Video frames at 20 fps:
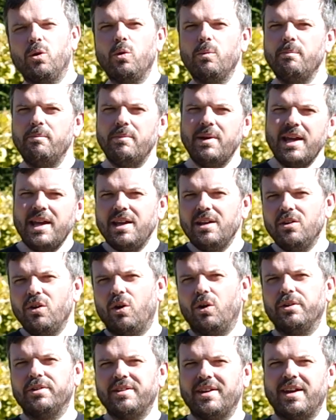or may
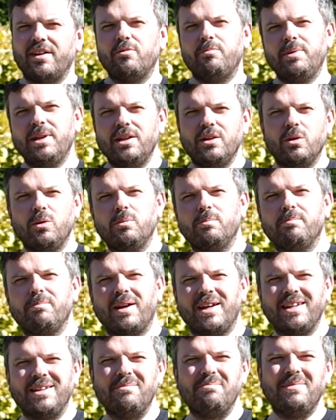not have been owned
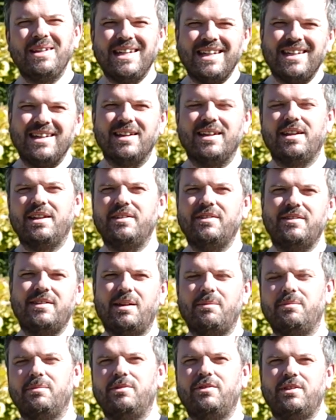by me at
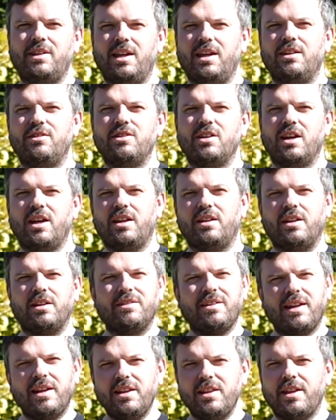some stage. And I'll
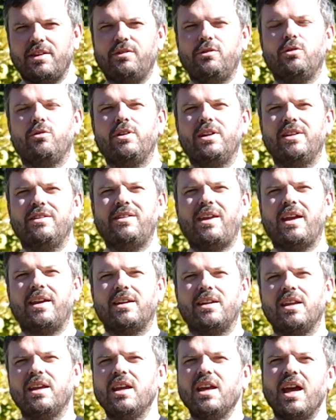tell you that story in a
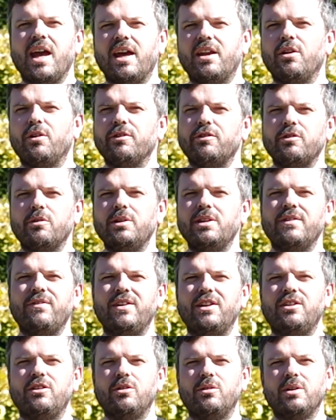second. And also in the
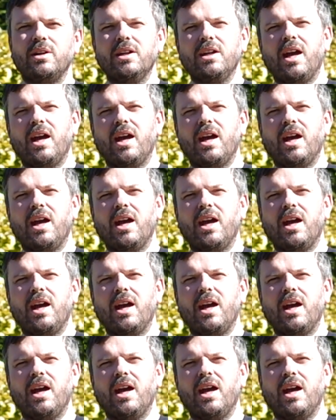video,